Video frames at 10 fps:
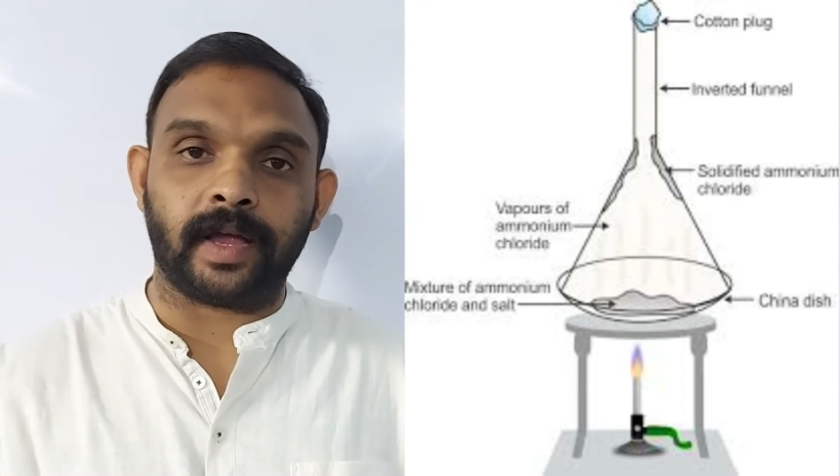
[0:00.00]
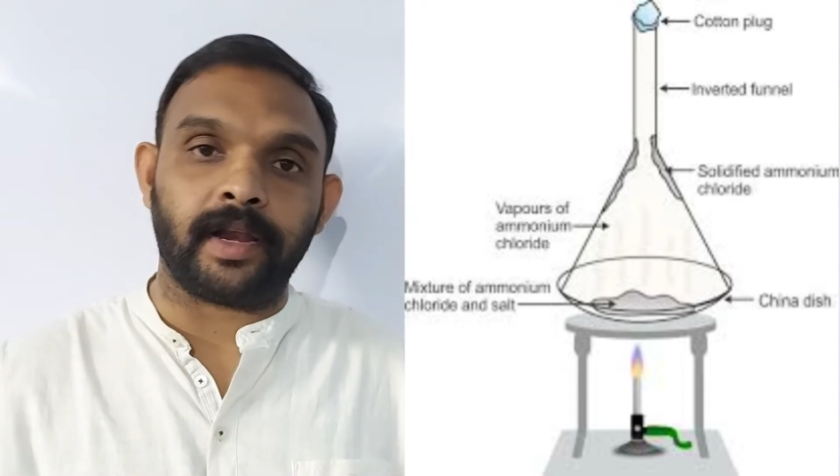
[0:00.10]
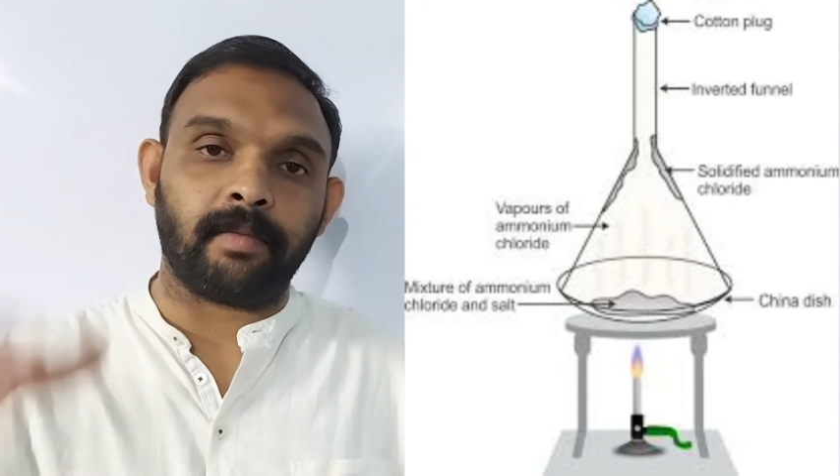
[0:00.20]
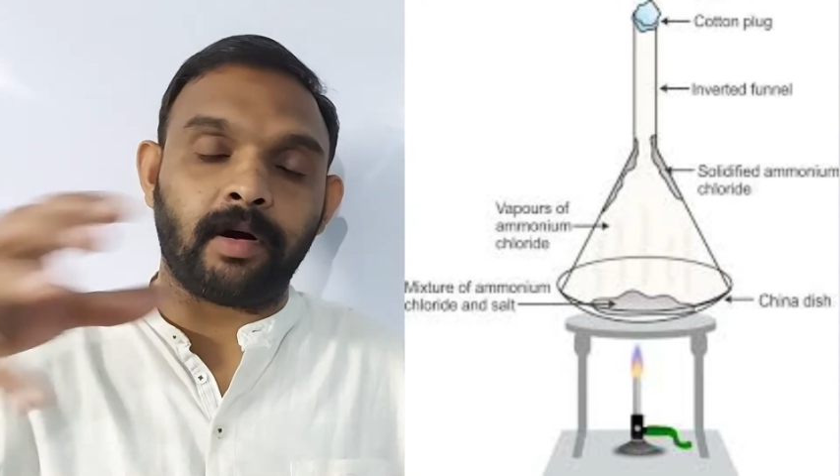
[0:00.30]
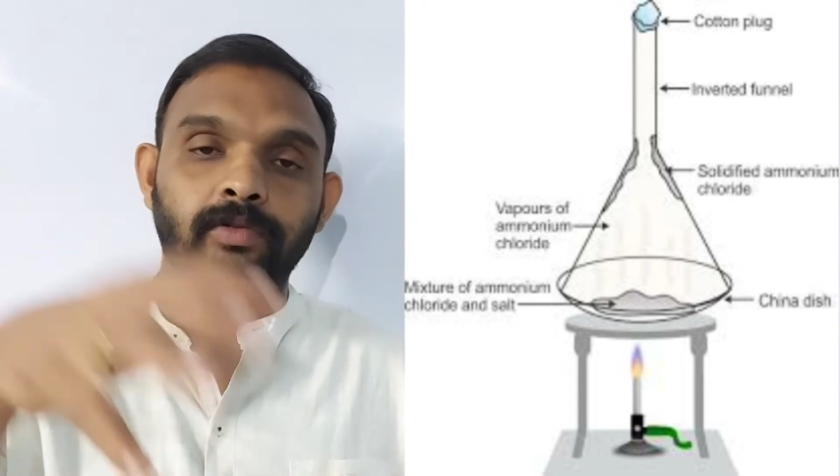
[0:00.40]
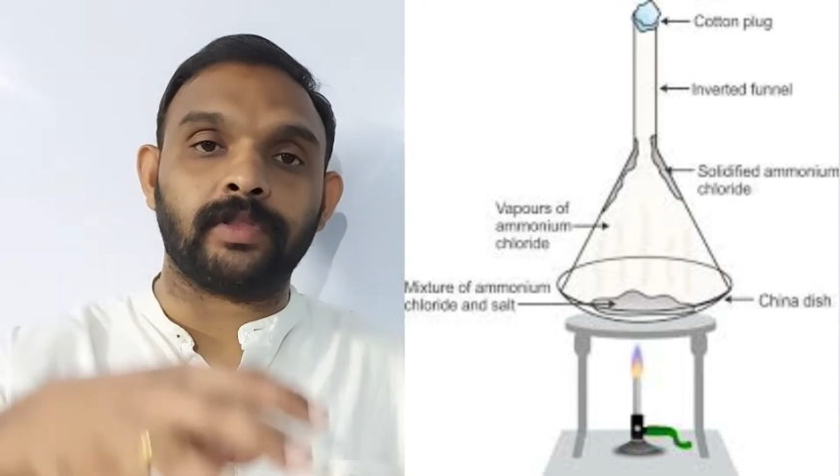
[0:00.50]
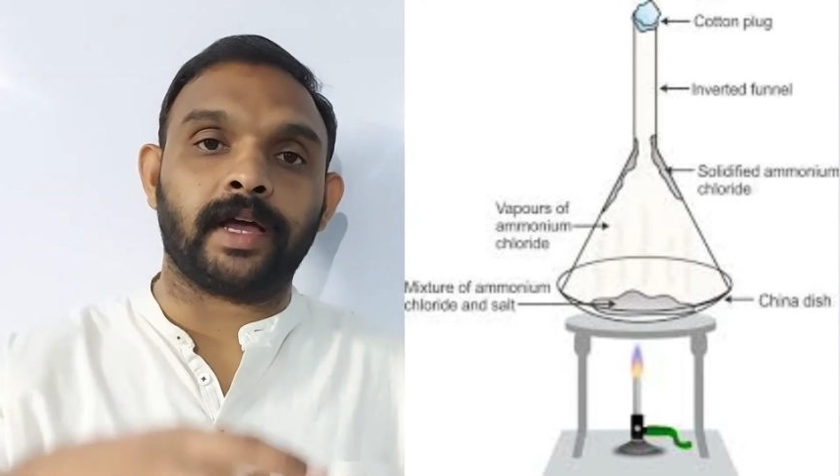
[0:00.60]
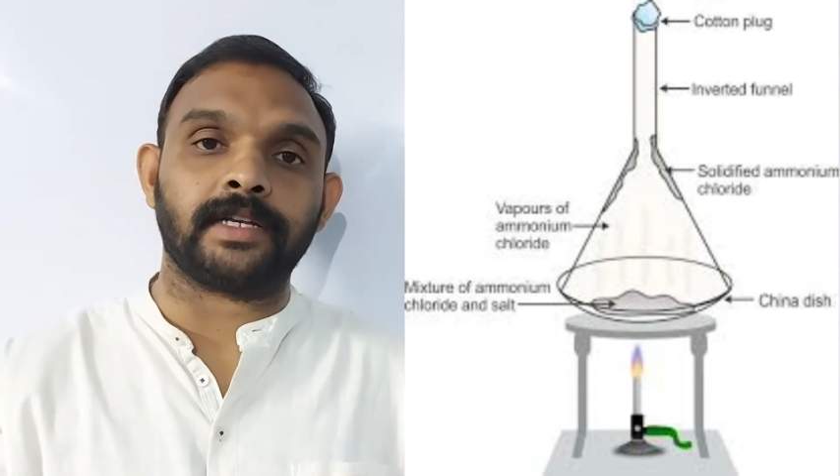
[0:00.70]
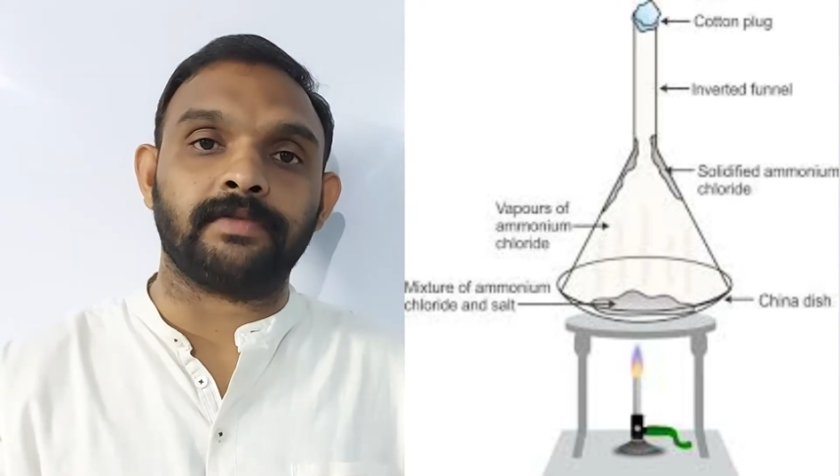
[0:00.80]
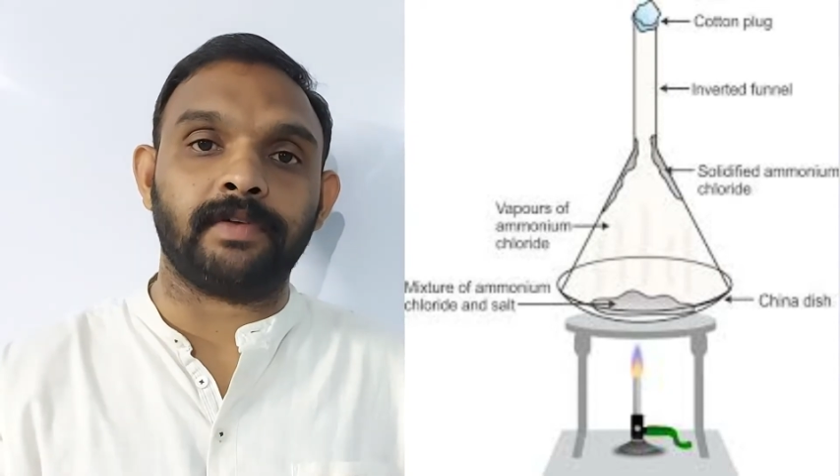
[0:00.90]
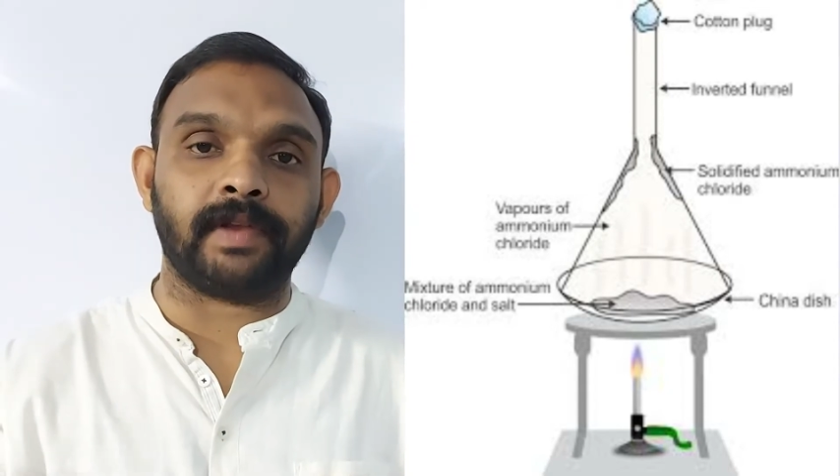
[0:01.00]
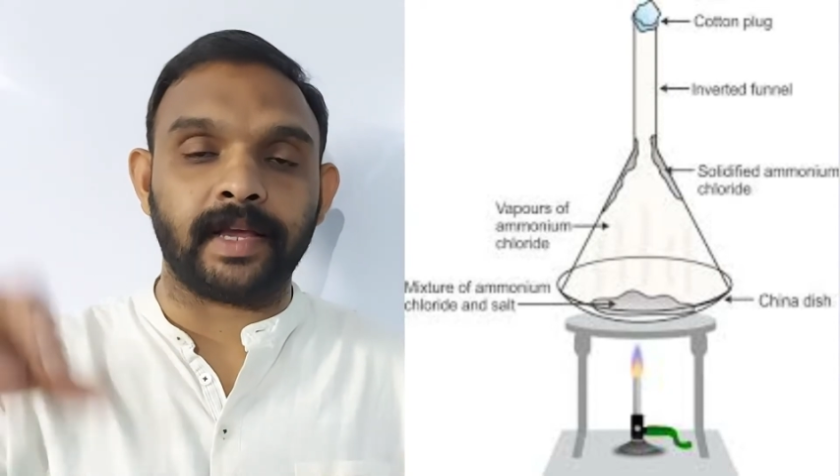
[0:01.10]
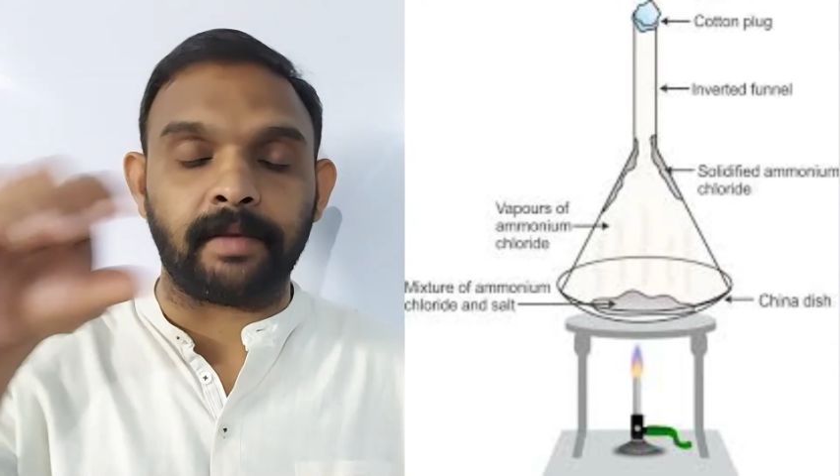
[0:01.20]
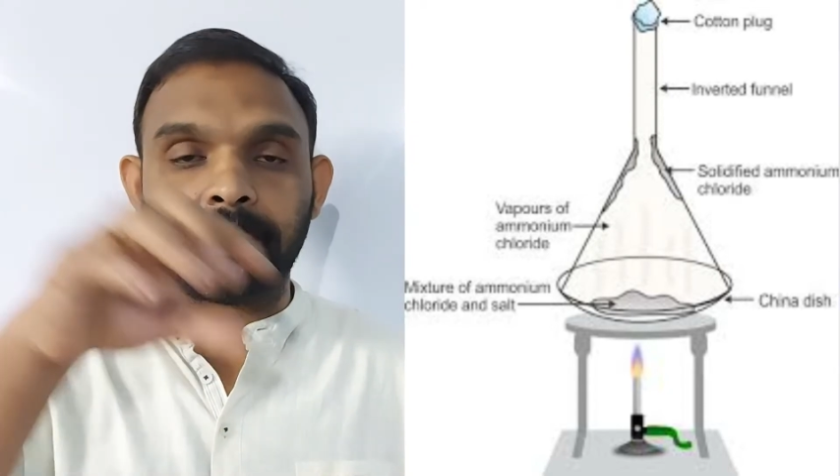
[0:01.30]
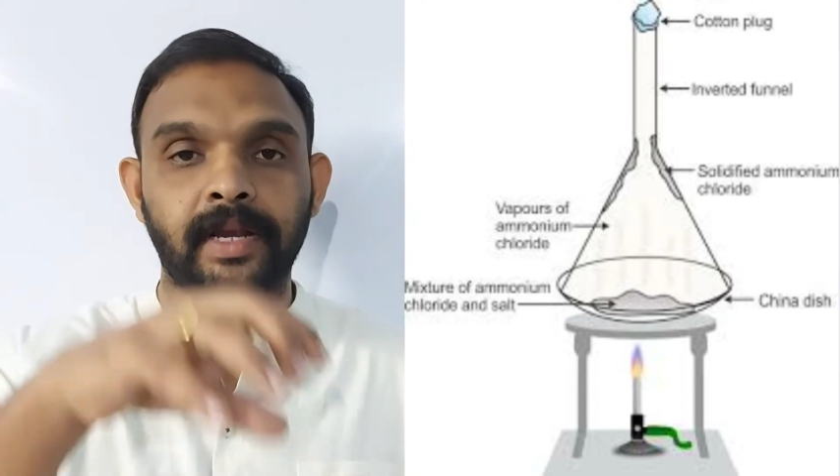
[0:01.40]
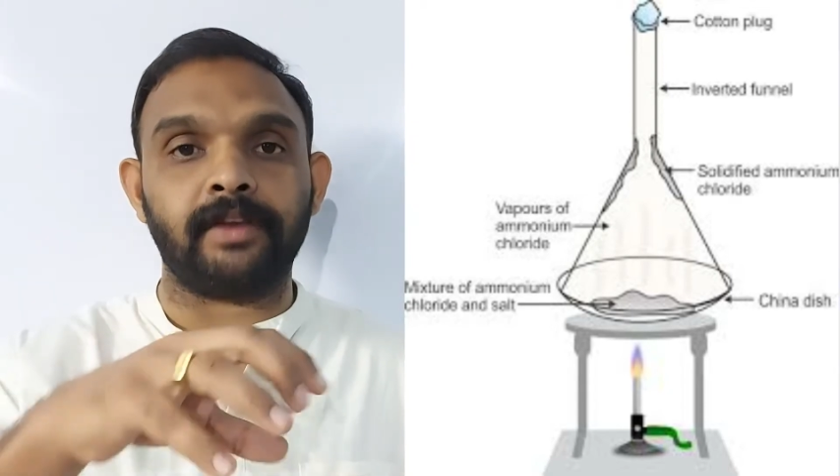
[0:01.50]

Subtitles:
and above that we will keep an